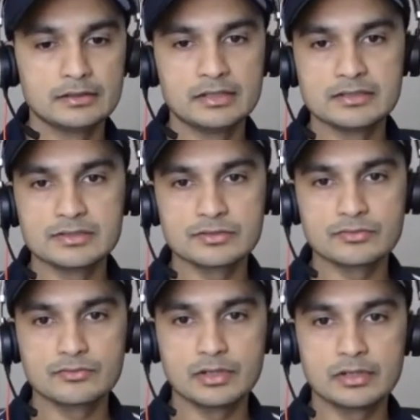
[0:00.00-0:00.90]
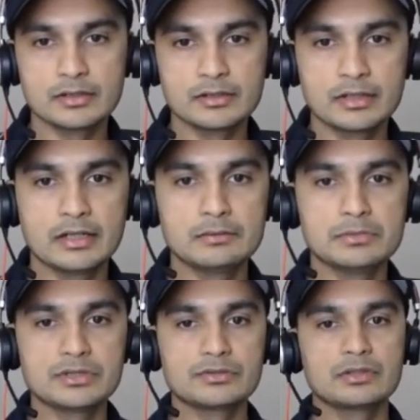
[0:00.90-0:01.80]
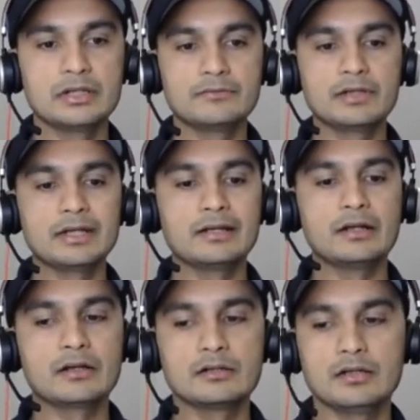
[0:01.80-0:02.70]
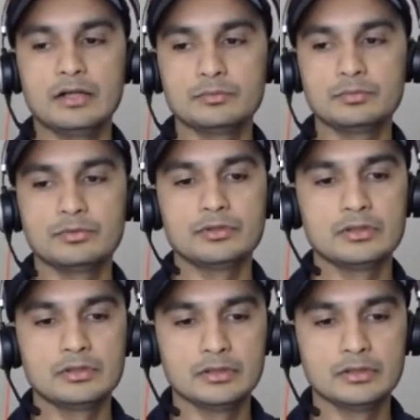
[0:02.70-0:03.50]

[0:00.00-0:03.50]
let's just run it and make sure that we get our output.